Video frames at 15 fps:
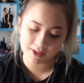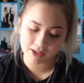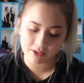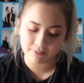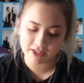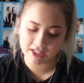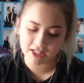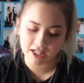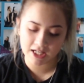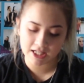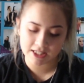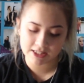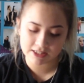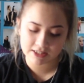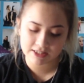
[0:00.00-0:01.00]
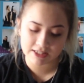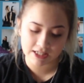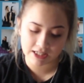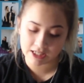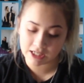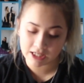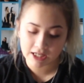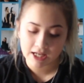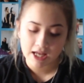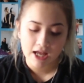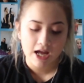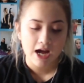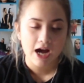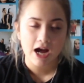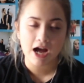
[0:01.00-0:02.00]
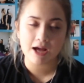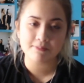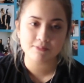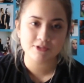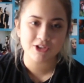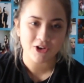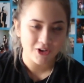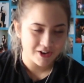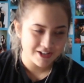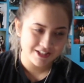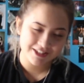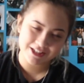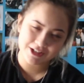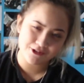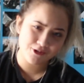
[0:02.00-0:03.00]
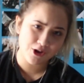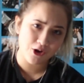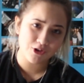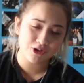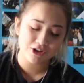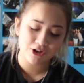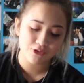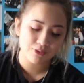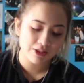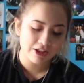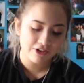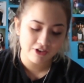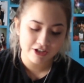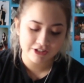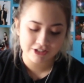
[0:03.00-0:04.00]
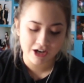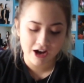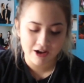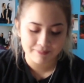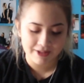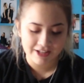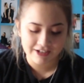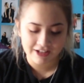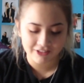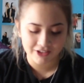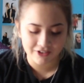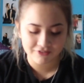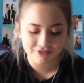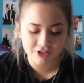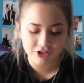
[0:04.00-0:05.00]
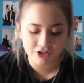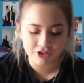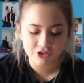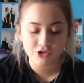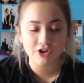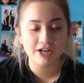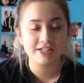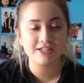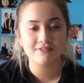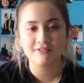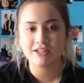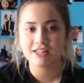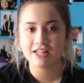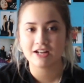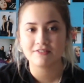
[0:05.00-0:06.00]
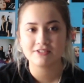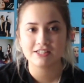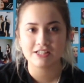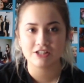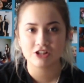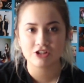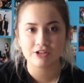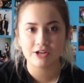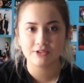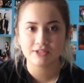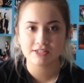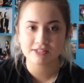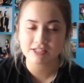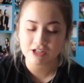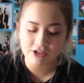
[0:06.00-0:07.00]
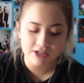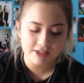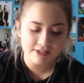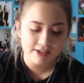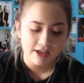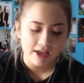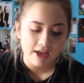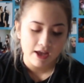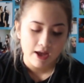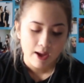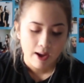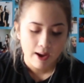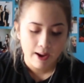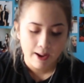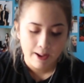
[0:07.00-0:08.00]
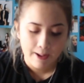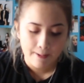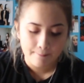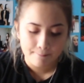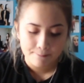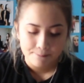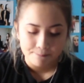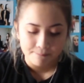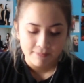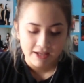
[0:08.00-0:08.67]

to be eliminated is Sydney. I'm sorry to see you go. You did a really great job, and I love your creativity that I've seen throughout the series. Um,